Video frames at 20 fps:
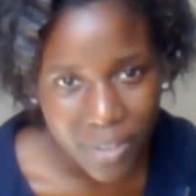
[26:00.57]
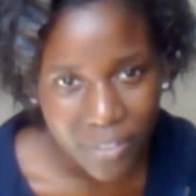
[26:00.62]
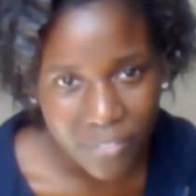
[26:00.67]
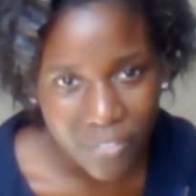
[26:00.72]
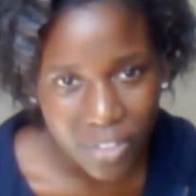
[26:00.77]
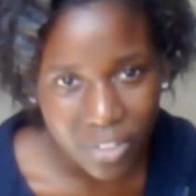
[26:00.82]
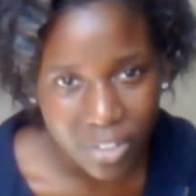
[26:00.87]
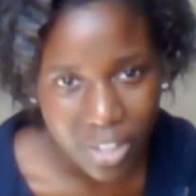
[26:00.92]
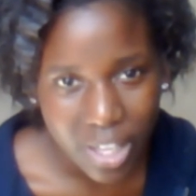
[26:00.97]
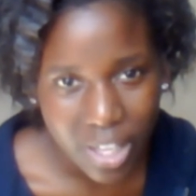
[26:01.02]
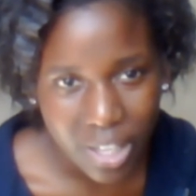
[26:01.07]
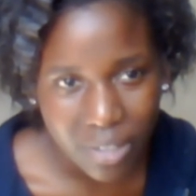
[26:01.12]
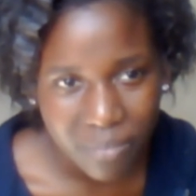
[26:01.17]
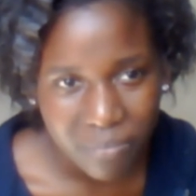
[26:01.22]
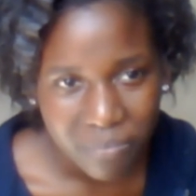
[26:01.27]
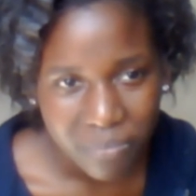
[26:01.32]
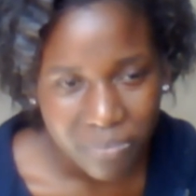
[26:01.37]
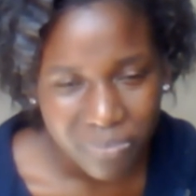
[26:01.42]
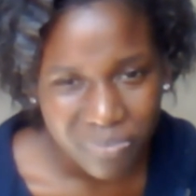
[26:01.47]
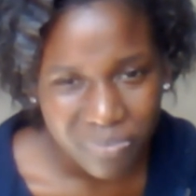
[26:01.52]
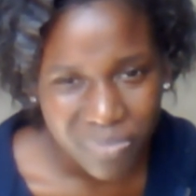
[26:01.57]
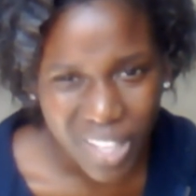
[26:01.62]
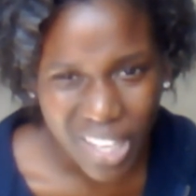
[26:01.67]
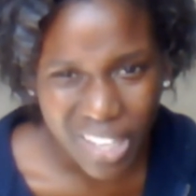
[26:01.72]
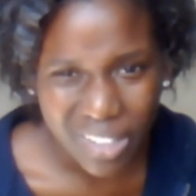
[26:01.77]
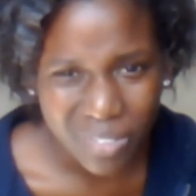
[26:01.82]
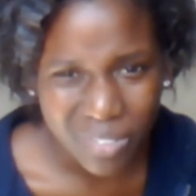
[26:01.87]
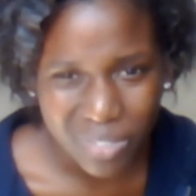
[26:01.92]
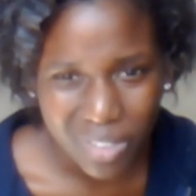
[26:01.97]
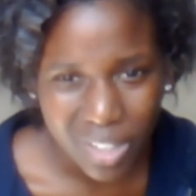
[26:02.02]
But if you're like,
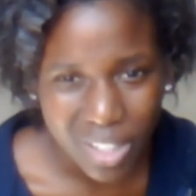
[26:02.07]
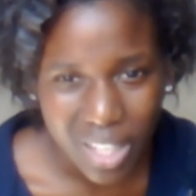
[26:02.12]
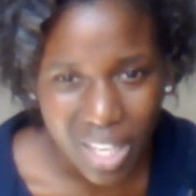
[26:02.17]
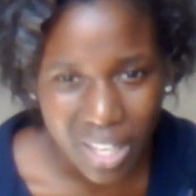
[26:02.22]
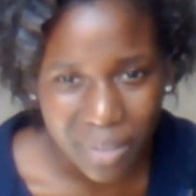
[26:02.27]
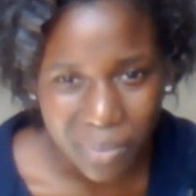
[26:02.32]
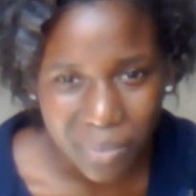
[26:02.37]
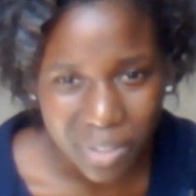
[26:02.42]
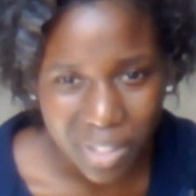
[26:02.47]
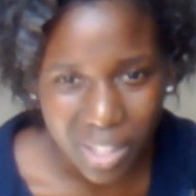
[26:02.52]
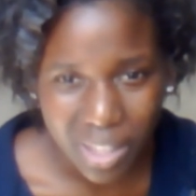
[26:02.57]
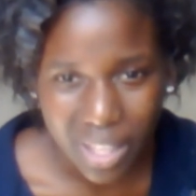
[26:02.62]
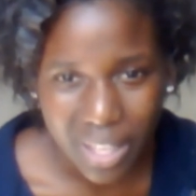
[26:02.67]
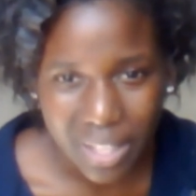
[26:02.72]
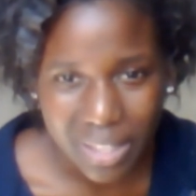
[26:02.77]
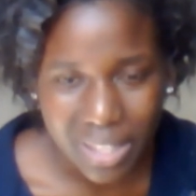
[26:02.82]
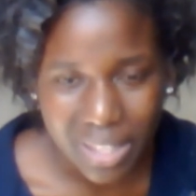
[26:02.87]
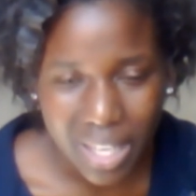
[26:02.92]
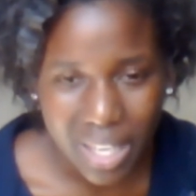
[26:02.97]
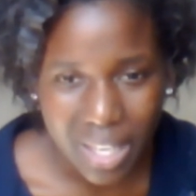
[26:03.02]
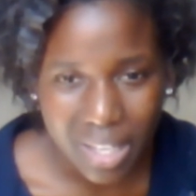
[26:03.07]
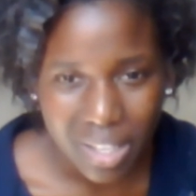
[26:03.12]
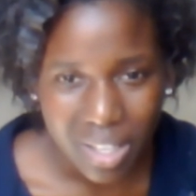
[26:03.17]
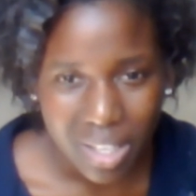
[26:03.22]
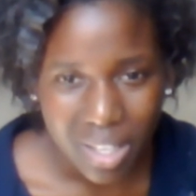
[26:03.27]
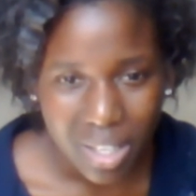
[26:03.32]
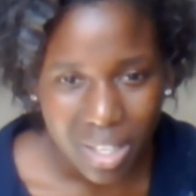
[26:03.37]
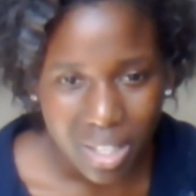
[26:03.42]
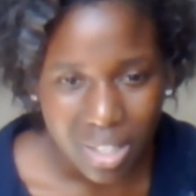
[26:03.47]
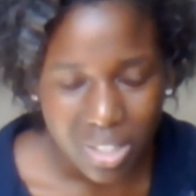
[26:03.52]
I don't think I really like that,
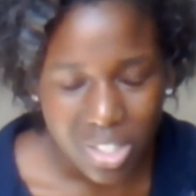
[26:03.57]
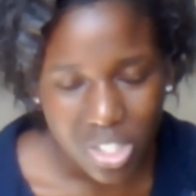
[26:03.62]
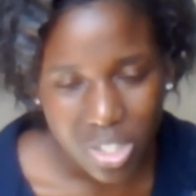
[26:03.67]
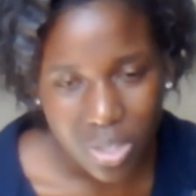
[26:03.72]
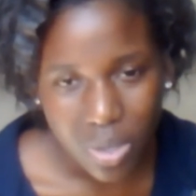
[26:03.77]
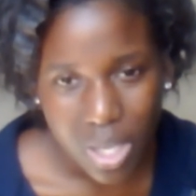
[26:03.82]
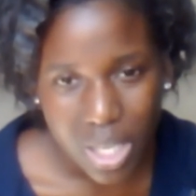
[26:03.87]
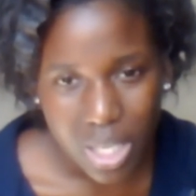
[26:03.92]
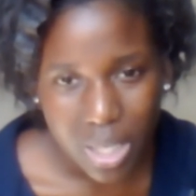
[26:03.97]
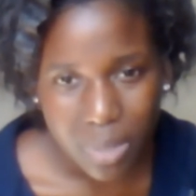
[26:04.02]
just go